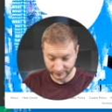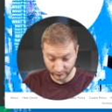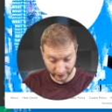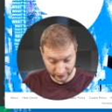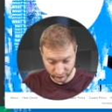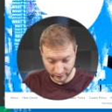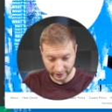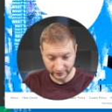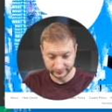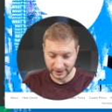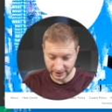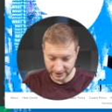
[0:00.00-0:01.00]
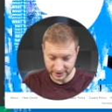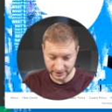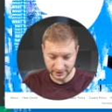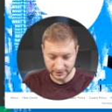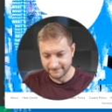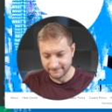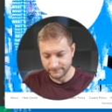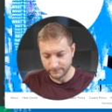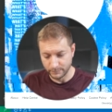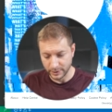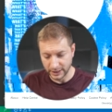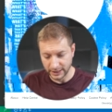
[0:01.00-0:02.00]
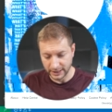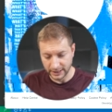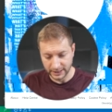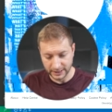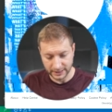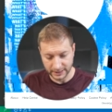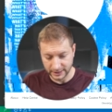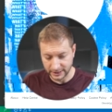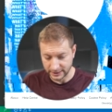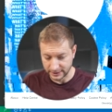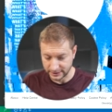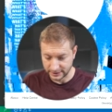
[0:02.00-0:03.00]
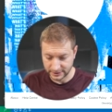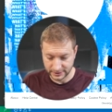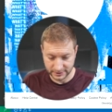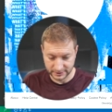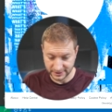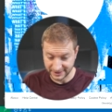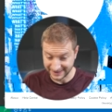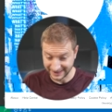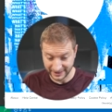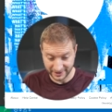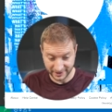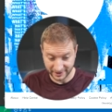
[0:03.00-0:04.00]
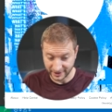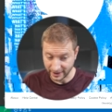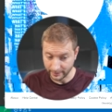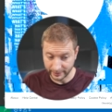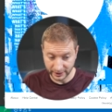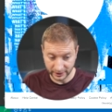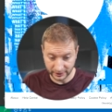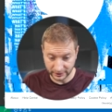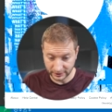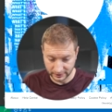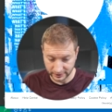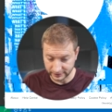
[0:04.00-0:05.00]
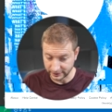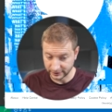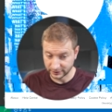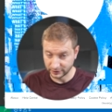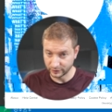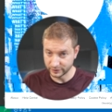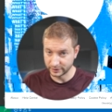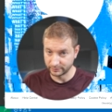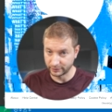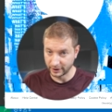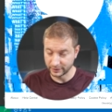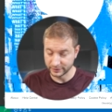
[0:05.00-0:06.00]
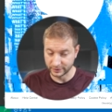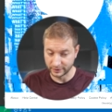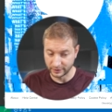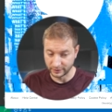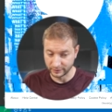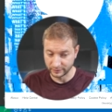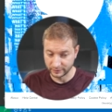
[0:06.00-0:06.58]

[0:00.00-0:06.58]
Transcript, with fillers: We're on Twitter, indeed, but is anything happening? It didn't close the browser though,